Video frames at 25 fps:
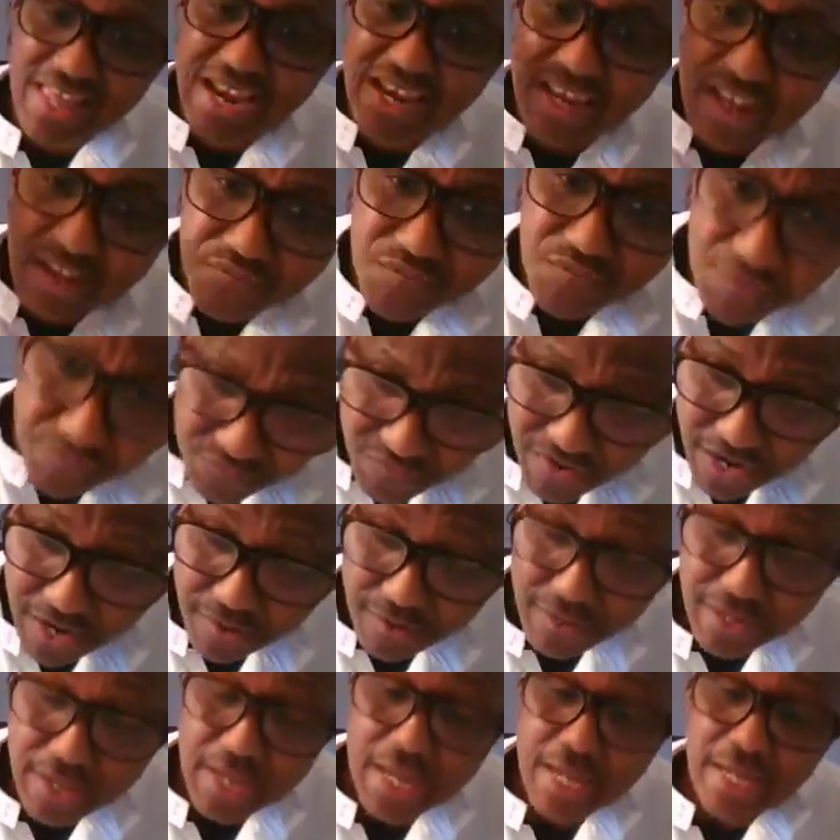And if it
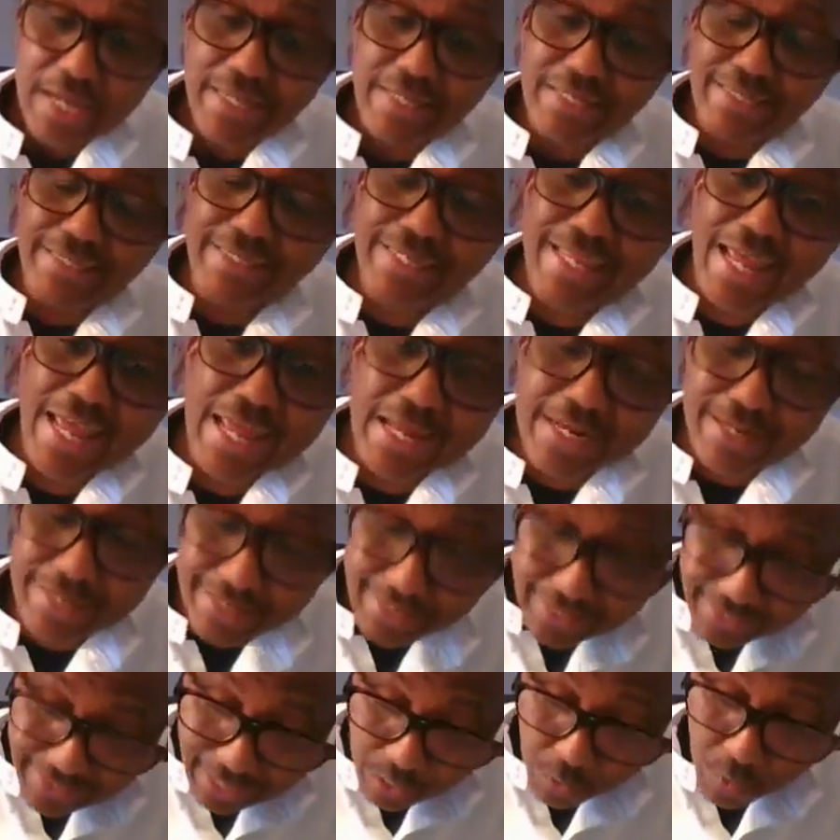failed,
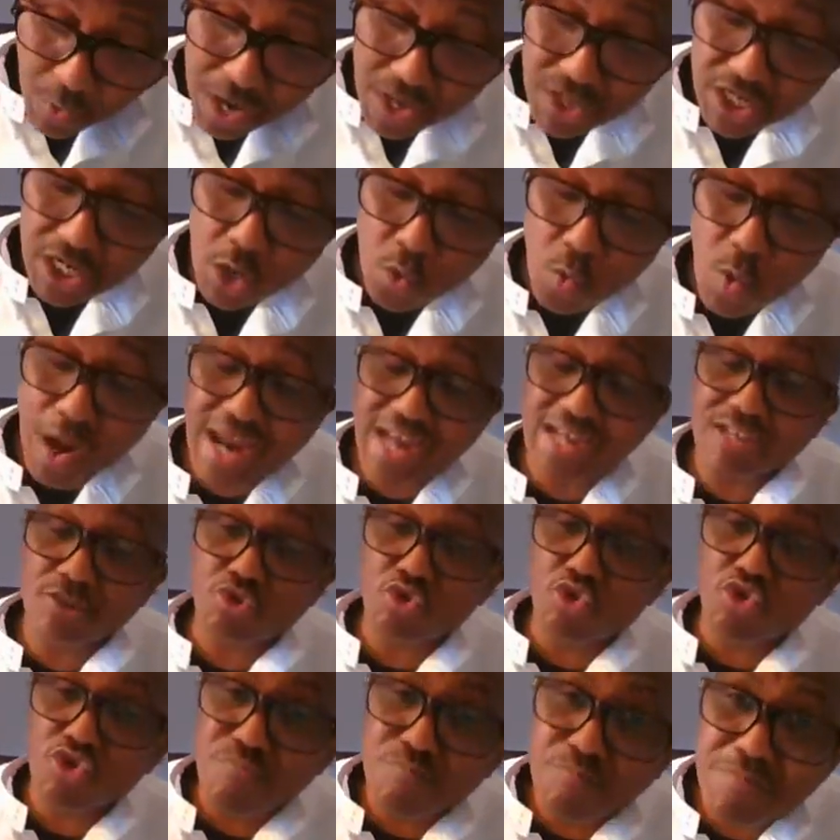they were required
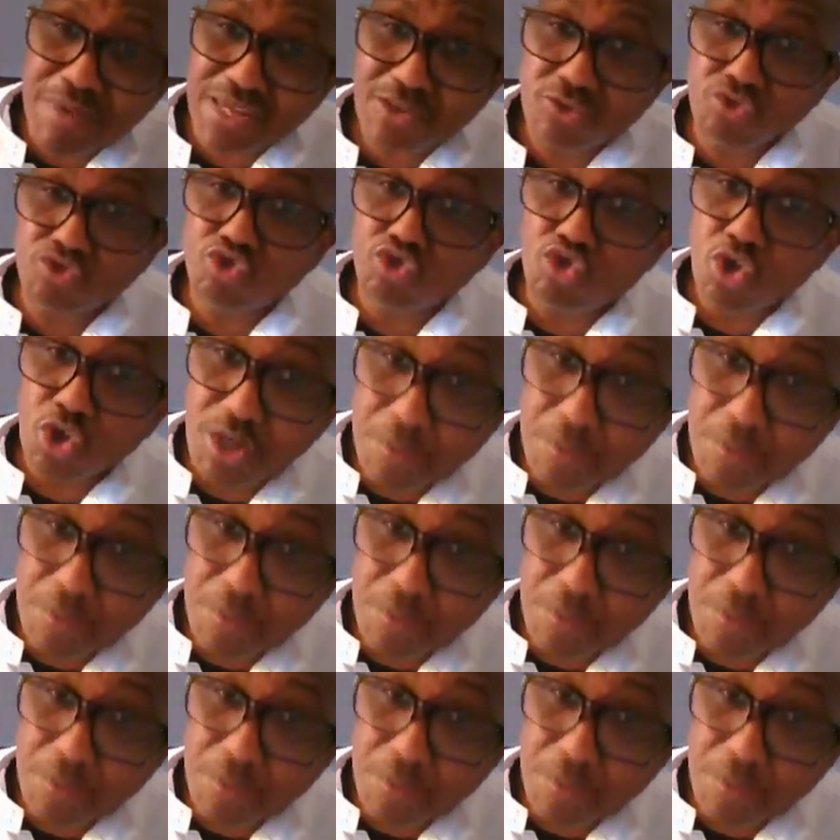to speak to